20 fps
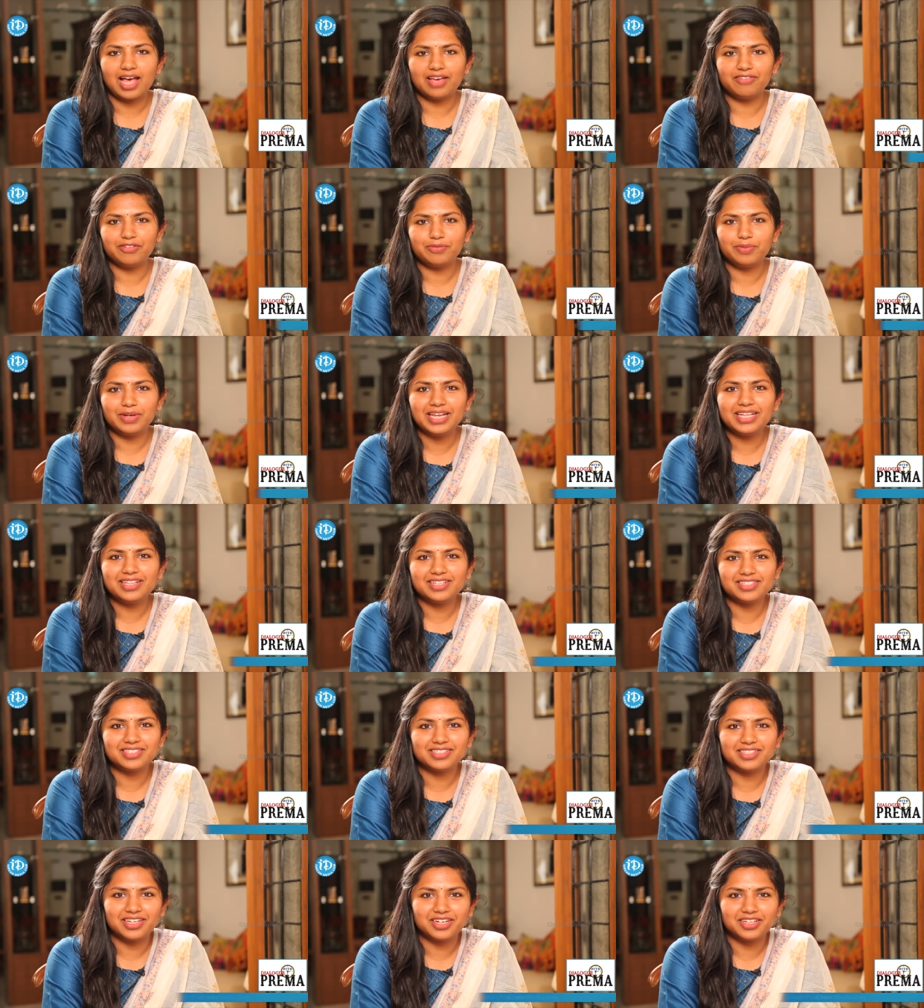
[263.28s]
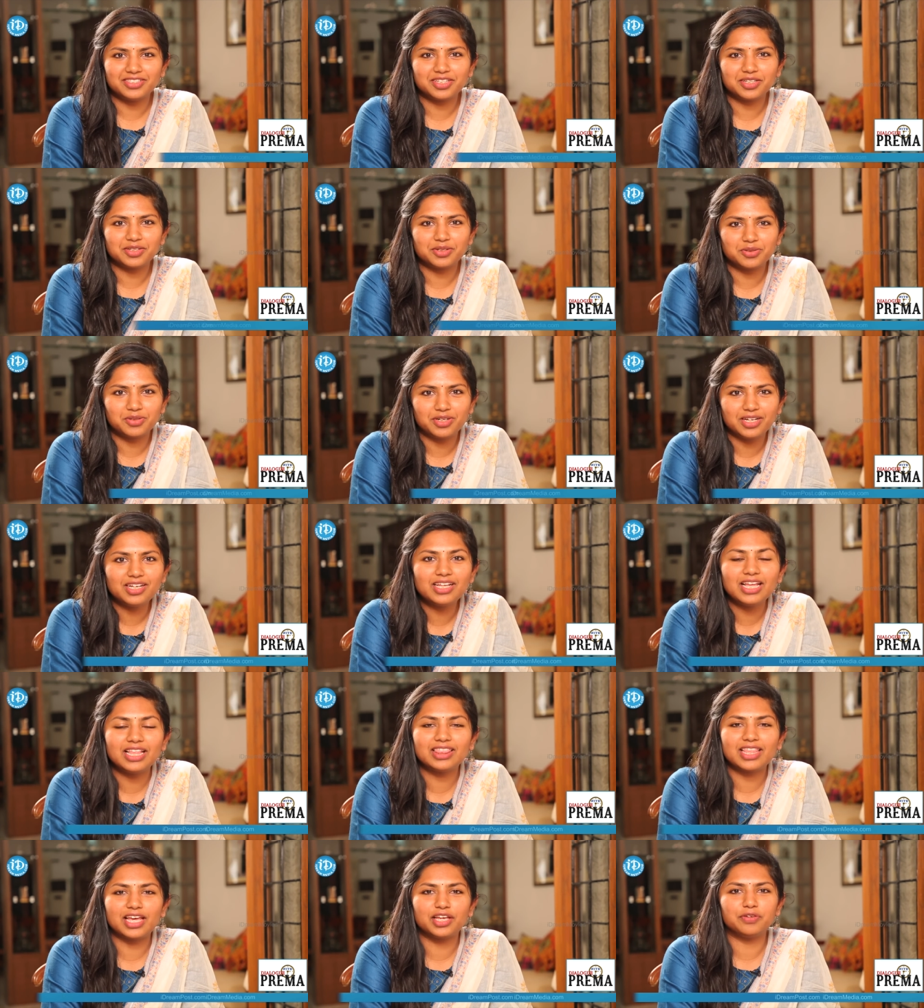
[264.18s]
Hi everybody, this is Neeraja
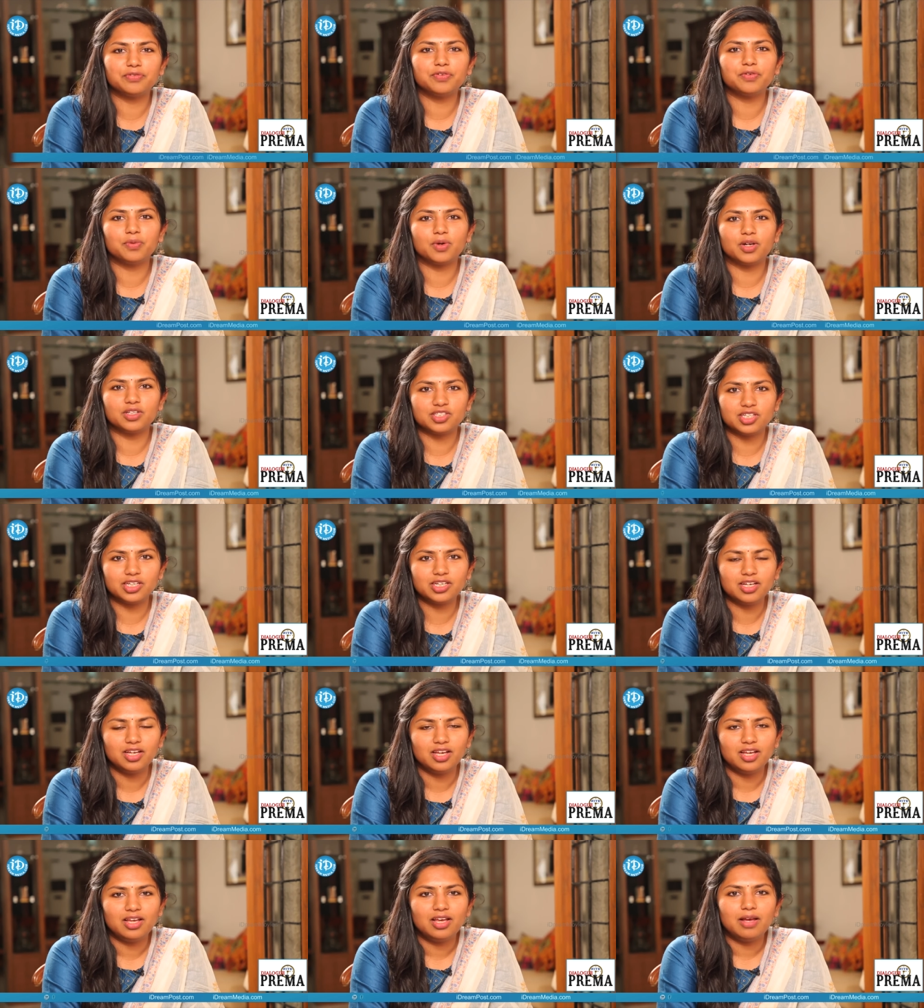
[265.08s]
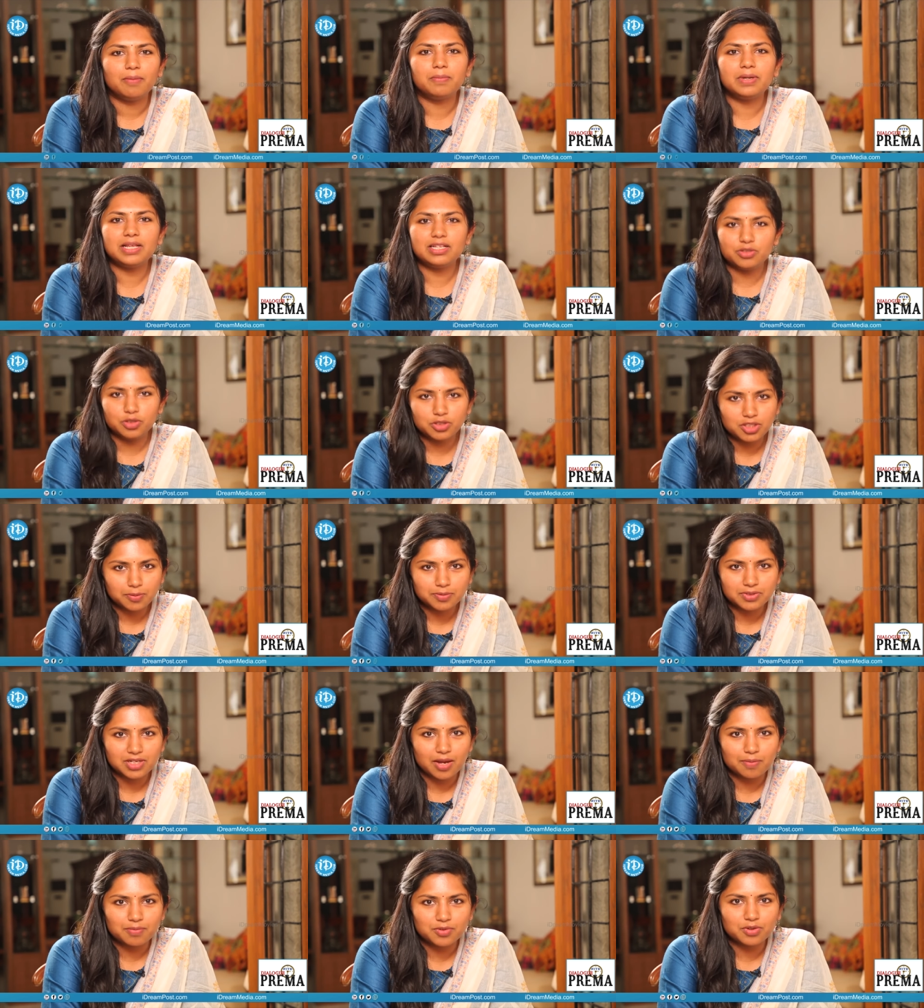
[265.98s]
Kona and thank you for watching. Please do
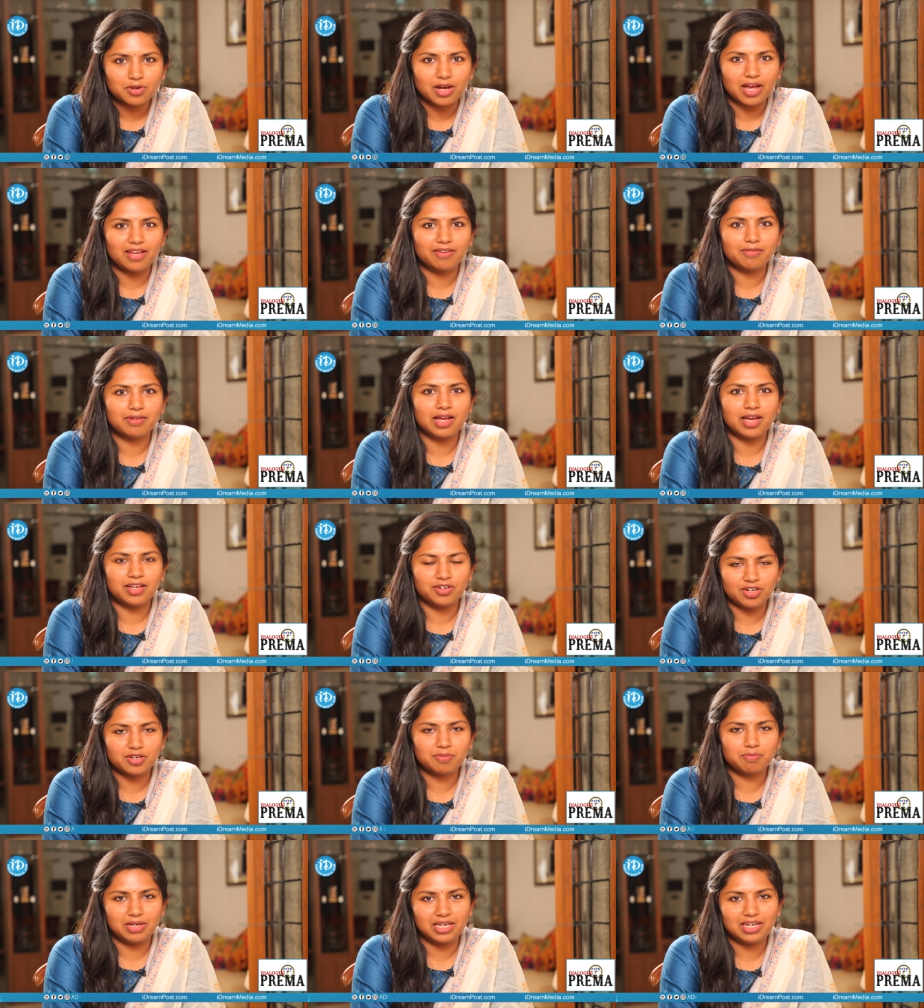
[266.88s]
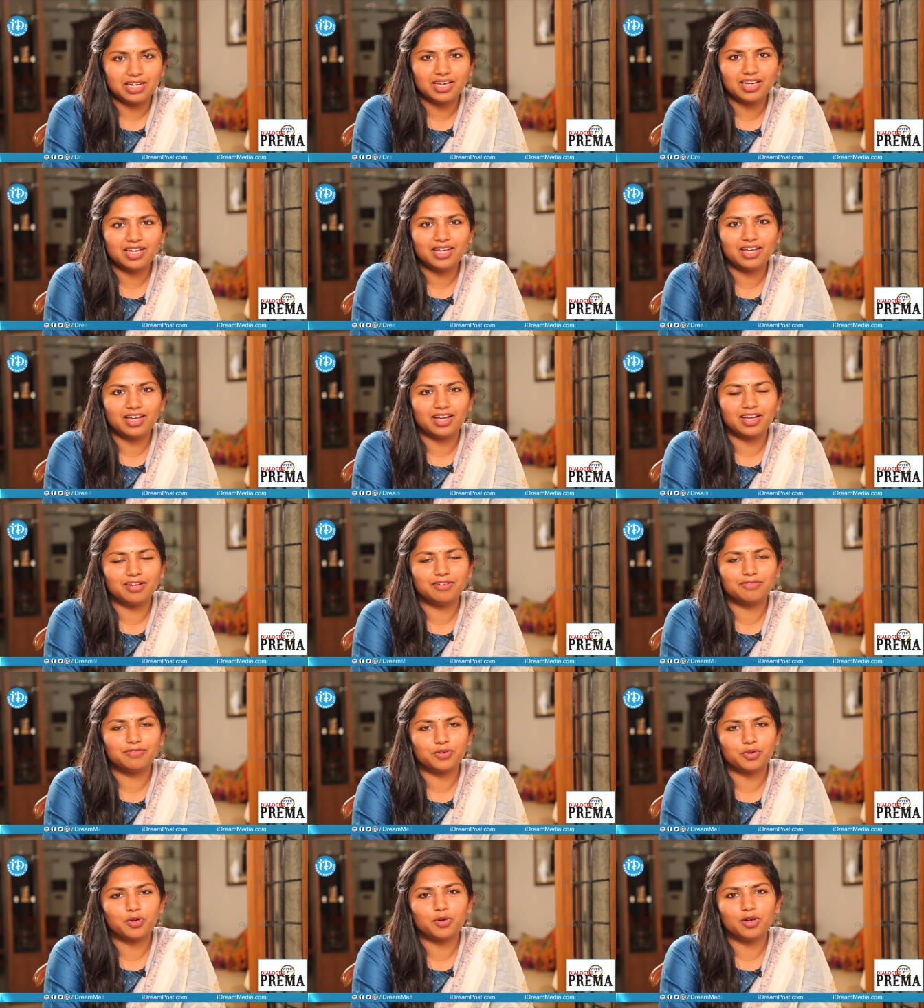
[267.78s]
subscribe to iDream Media
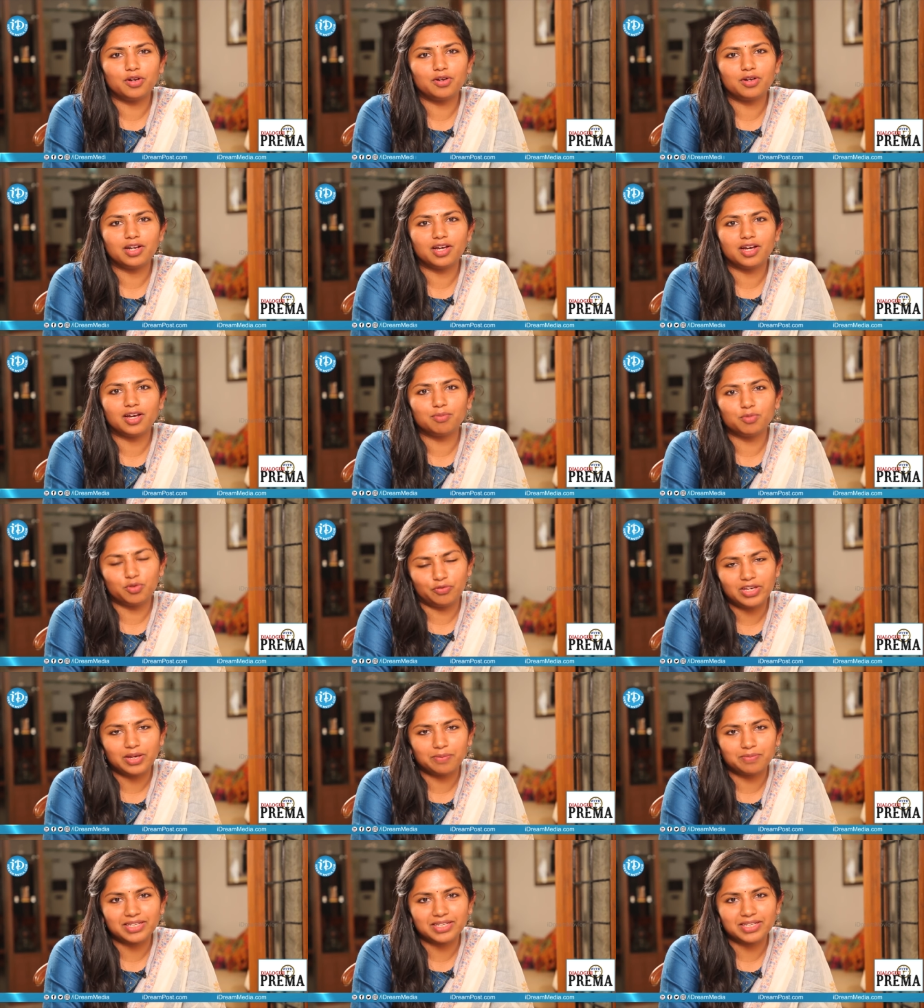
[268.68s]
uh, for all uh, movie